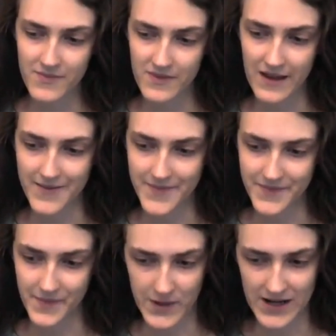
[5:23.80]
yeah,
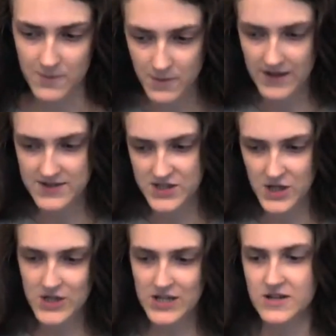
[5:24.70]
when I
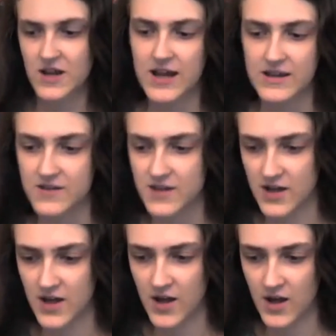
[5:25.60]
started, I
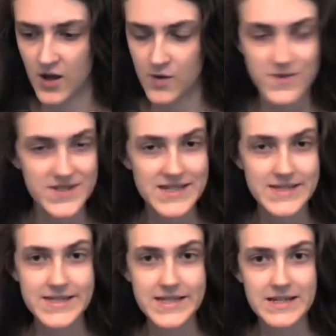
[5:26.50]
was
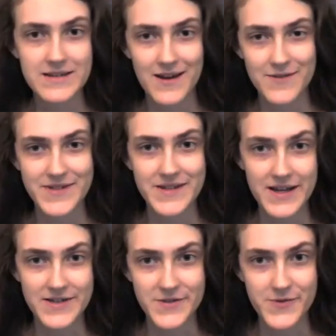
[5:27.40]
16. I was in
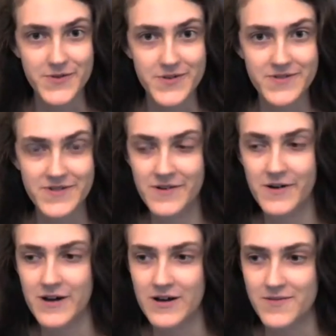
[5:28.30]
high school.
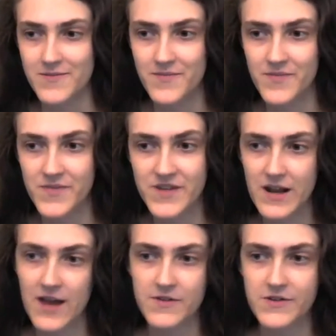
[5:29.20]

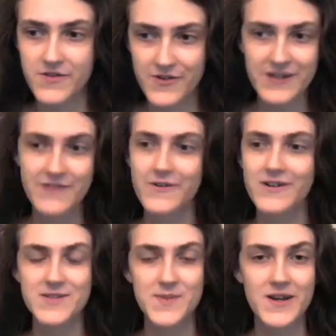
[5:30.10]
didn't have a degree or
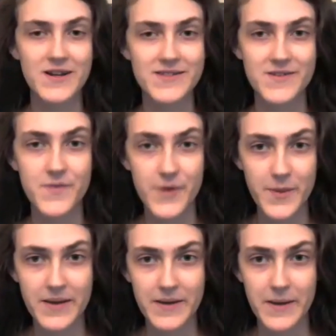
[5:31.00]
experience in
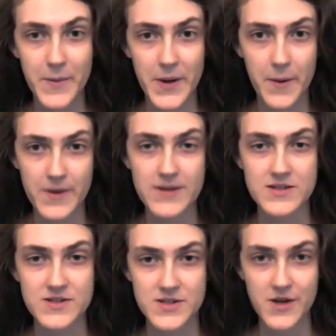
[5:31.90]
filmmaking, but I wanted
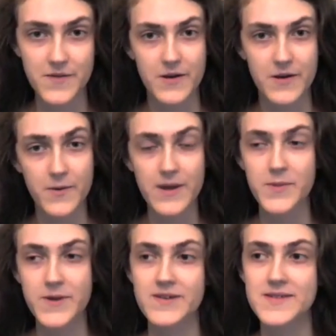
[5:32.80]
to start right away
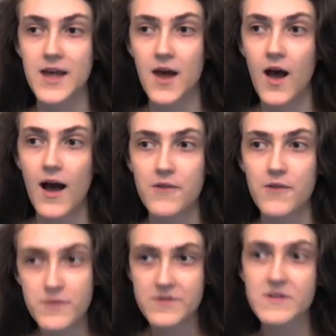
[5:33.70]
because I
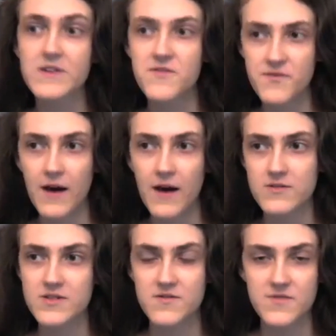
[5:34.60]
really
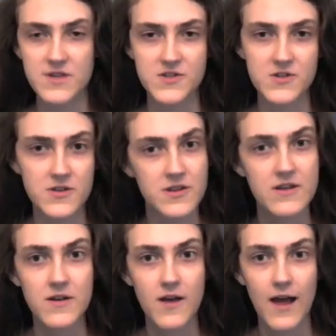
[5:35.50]
felt
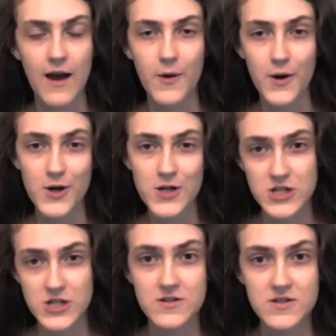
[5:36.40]
viscerally how
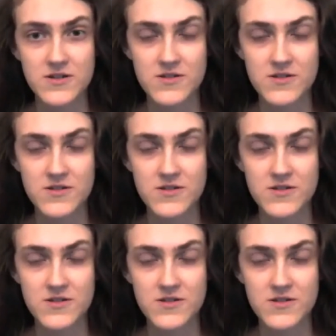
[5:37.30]
urgent